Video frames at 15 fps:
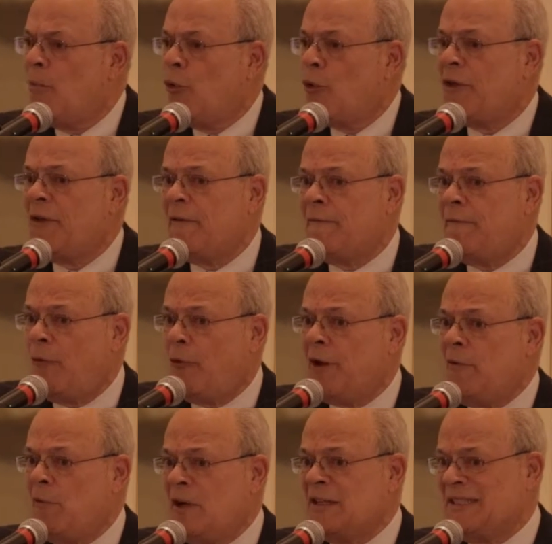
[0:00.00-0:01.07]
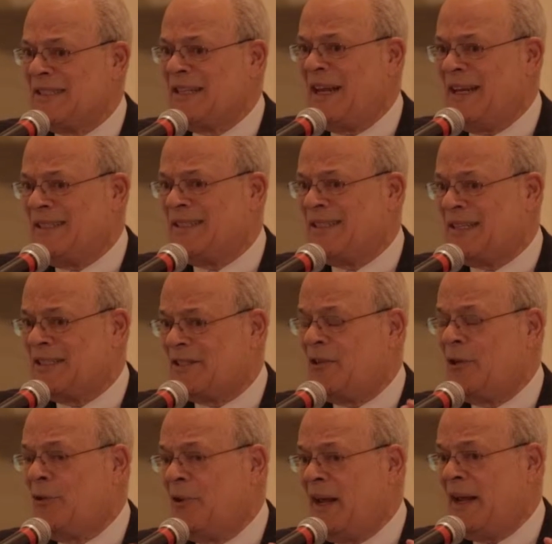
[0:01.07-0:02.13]
More than 41 states,
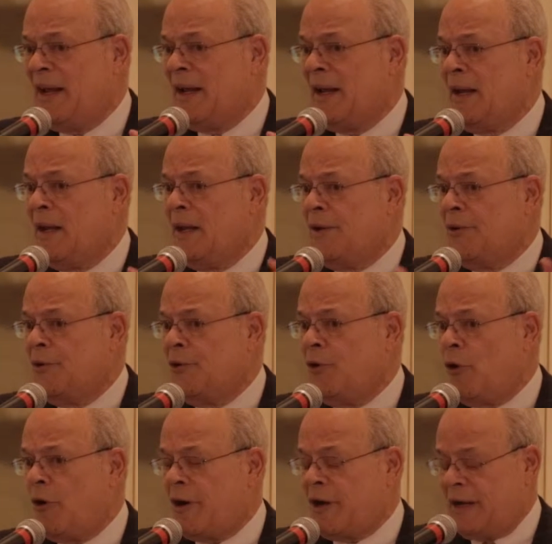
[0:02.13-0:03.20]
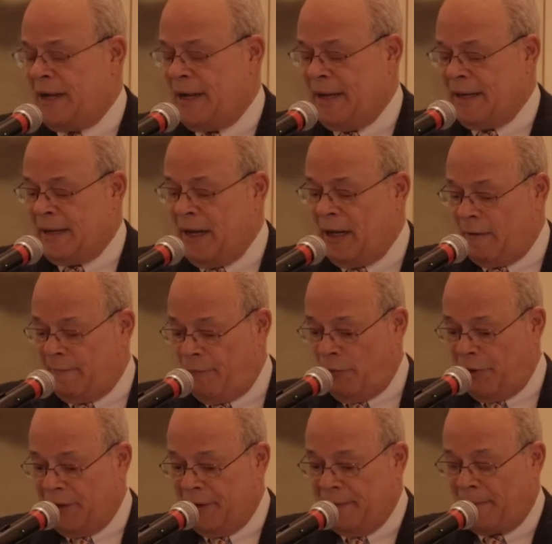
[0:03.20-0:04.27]
excluding New York and
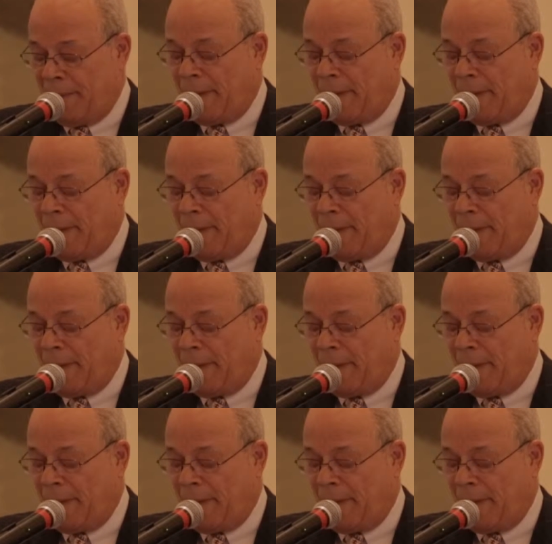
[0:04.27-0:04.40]
California.